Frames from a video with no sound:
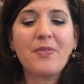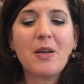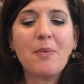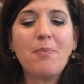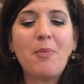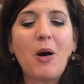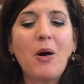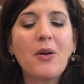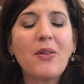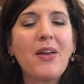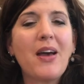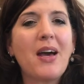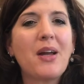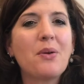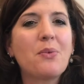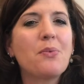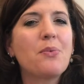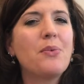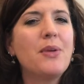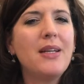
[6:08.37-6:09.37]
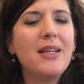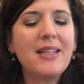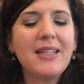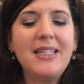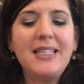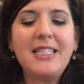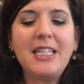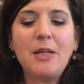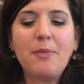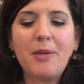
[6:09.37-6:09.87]
Martha had a
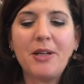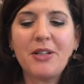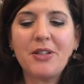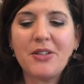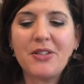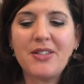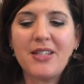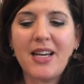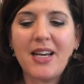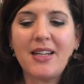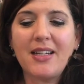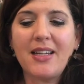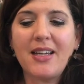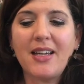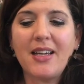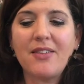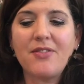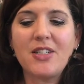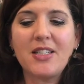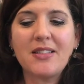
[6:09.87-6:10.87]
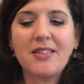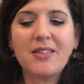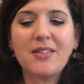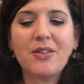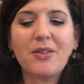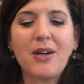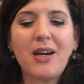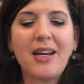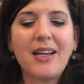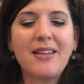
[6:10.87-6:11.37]
really deep understanding of Jesus
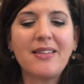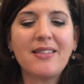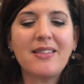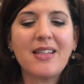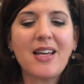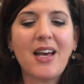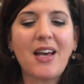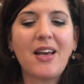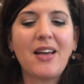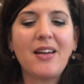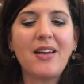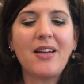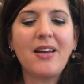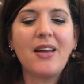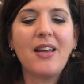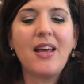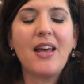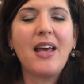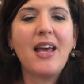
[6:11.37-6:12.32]
Christ and